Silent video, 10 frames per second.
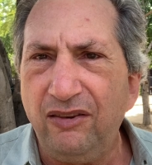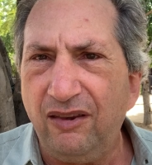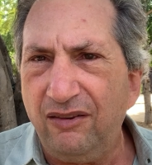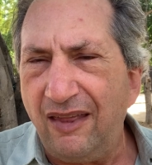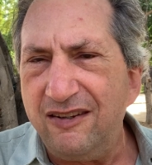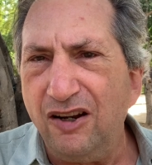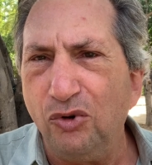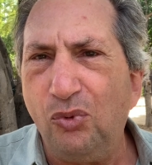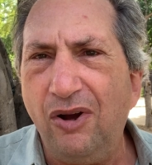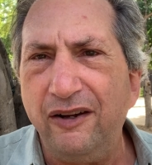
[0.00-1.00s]
then
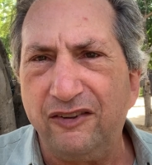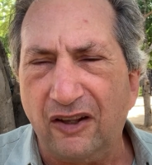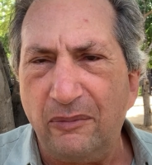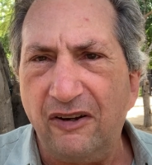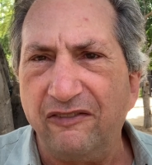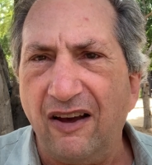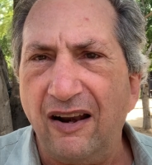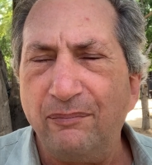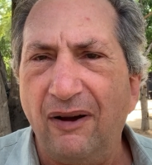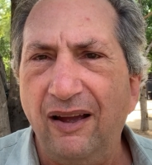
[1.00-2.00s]
year one is going to be
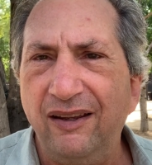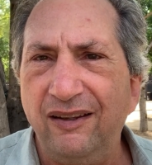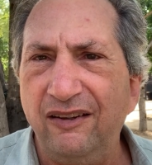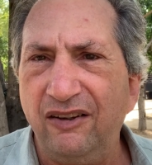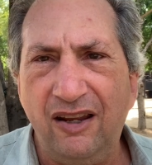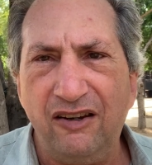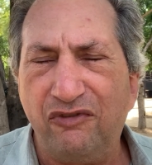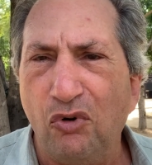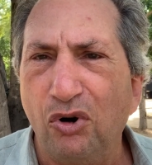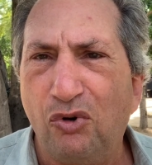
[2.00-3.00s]
divided into
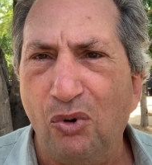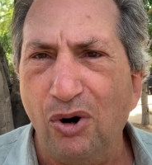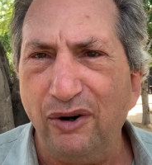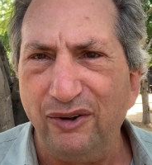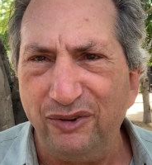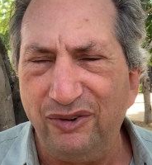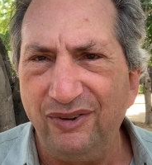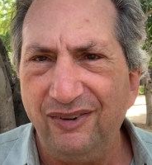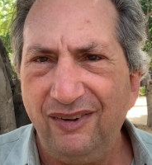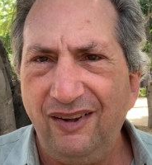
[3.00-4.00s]
4 quarters.
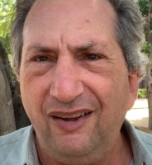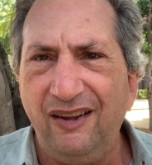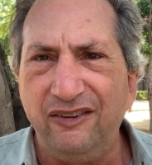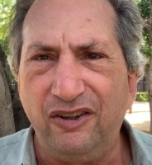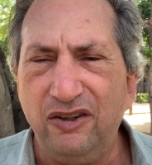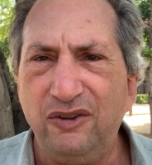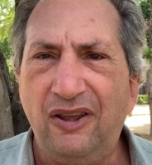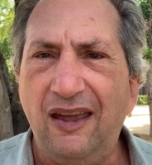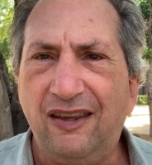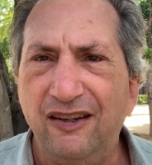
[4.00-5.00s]
So you
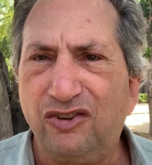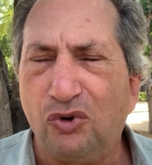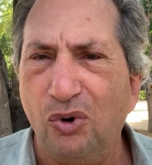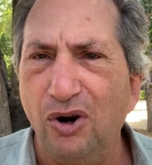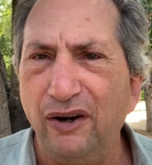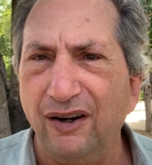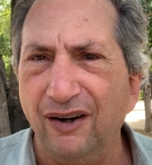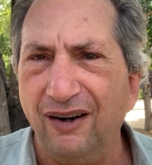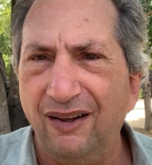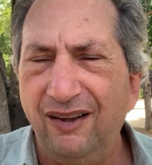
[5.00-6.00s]
take each
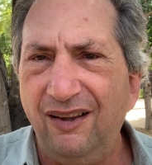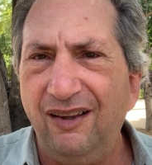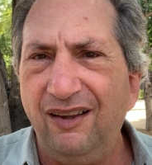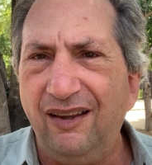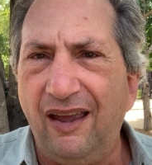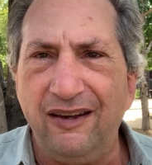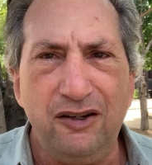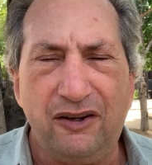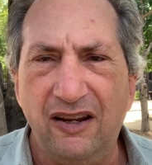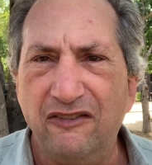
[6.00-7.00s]
quarter, and
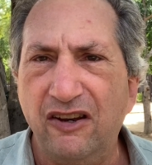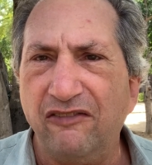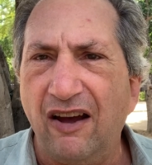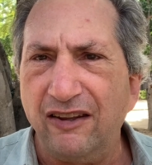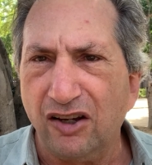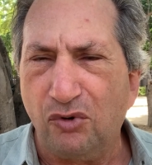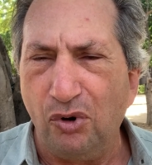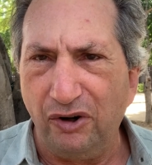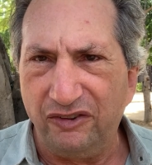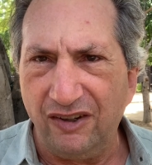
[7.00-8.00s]
you can even divide the
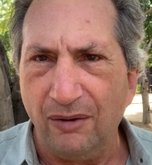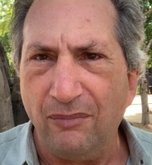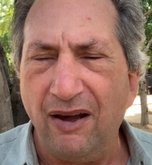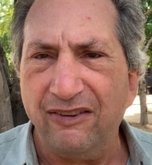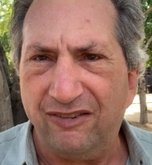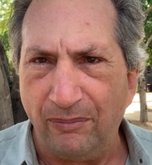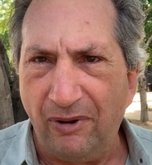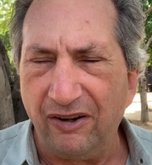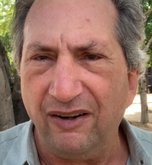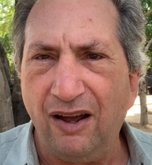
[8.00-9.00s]
quarters into months
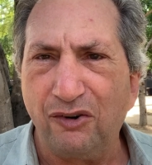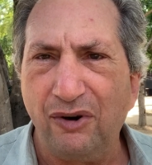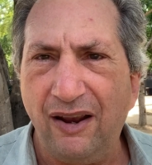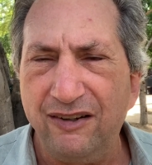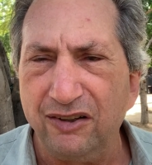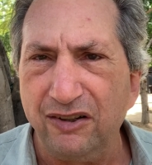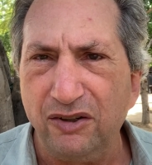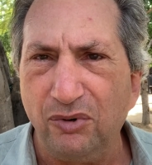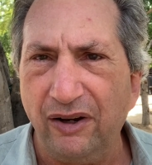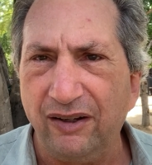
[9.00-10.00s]
depending on how granular
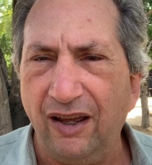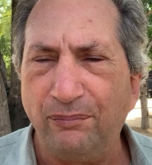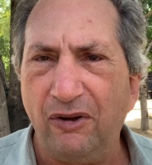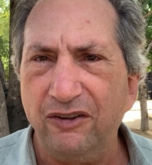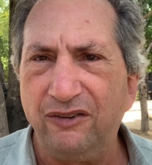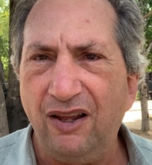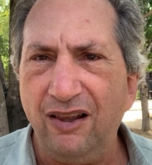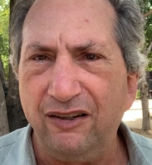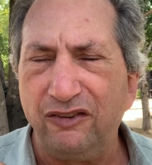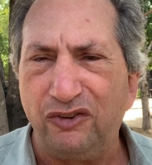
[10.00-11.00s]
you want to get. But you're
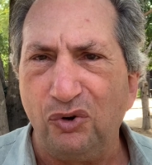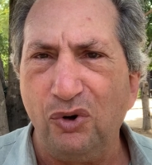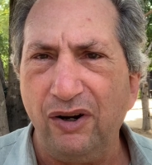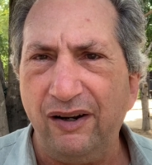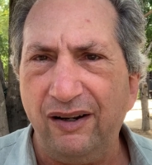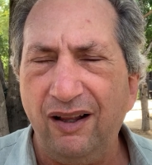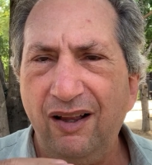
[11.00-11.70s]
telling a story,